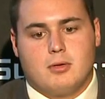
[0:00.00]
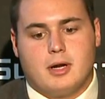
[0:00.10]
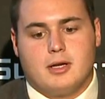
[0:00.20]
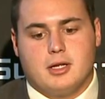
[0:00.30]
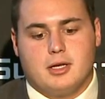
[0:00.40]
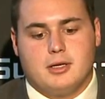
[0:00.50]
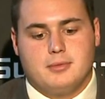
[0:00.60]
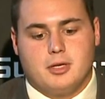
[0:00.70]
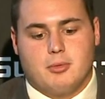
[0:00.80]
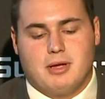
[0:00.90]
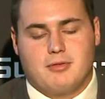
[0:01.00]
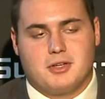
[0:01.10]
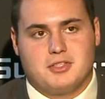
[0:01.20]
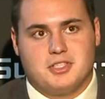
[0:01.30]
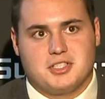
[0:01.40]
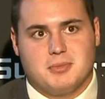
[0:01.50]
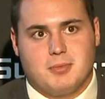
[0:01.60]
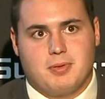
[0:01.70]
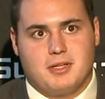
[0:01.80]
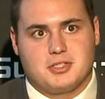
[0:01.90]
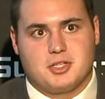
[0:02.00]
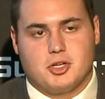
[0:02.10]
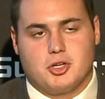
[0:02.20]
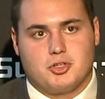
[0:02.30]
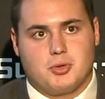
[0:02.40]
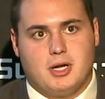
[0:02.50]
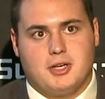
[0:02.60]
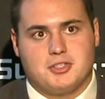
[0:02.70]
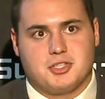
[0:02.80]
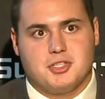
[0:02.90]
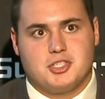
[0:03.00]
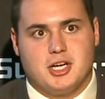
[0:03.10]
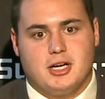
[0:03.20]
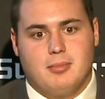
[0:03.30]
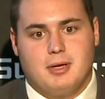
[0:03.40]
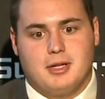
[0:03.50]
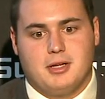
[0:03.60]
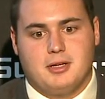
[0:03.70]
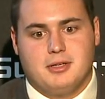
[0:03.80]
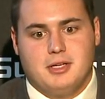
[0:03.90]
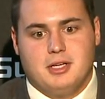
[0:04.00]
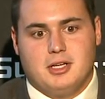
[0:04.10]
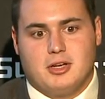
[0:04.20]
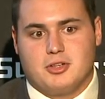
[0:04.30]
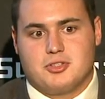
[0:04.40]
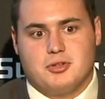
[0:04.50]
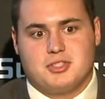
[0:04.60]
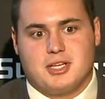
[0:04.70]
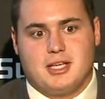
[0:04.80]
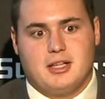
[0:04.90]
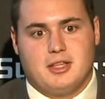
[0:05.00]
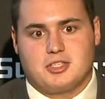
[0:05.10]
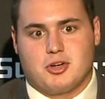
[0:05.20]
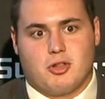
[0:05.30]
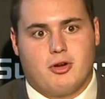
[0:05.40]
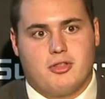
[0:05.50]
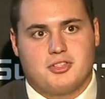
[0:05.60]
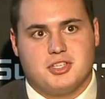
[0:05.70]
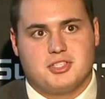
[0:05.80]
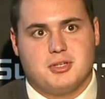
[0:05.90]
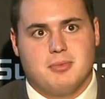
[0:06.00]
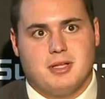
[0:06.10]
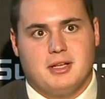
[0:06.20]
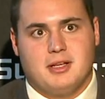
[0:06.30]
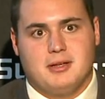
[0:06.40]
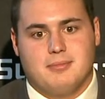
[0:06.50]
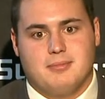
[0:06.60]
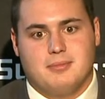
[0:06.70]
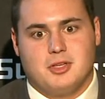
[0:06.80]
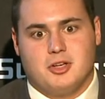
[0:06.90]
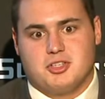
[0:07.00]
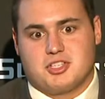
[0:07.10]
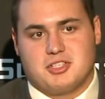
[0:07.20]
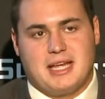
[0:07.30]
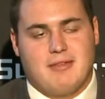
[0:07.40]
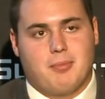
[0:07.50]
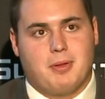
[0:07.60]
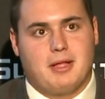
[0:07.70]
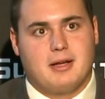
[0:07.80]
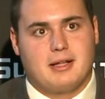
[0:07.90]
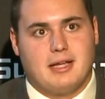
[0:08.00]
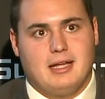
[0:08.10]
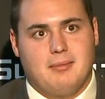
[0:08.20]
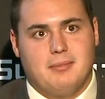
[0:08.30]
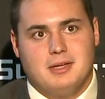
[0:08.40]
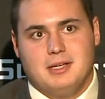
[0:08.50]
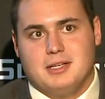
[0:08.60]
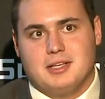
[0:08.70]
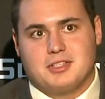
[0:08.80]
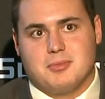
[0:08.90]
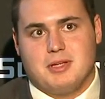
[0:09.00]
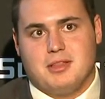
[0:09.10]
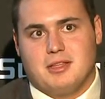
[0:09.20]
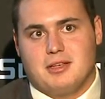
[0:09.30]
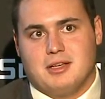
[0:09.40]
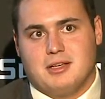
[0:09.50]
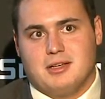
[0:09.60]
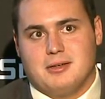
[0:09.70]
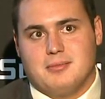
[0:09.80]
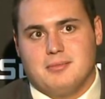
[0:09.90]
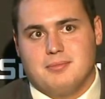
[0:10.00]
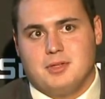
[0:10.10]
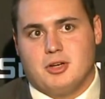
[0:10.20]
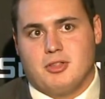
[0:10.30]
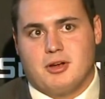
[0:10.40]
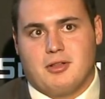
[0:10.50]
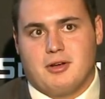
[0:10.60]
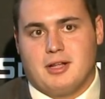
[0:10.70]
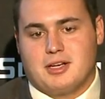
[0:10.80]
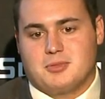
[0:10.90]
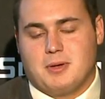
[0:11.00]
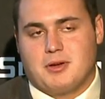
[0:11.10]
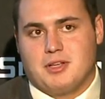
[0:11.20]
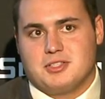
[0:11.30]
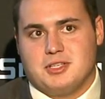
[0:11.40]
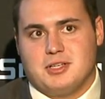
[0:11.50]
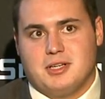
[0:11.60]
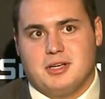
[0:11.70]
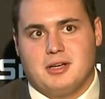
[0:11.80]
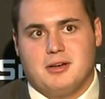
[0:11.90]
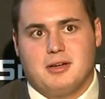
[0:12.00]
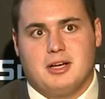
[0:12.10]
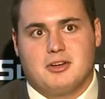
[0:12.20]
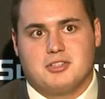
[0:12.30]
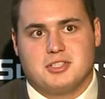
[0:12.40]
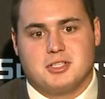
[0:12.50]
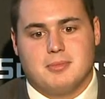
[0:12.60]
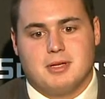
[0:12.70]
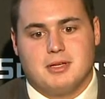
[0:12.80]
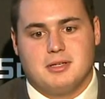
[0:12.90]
Right. You know, we have a good system in place. Coach Rod does a good job. And, you know, as soon as they get in, they start learning the system. And, you know, just because they haven't played in a game doesn't mean that, you know, they're not experienced in our system.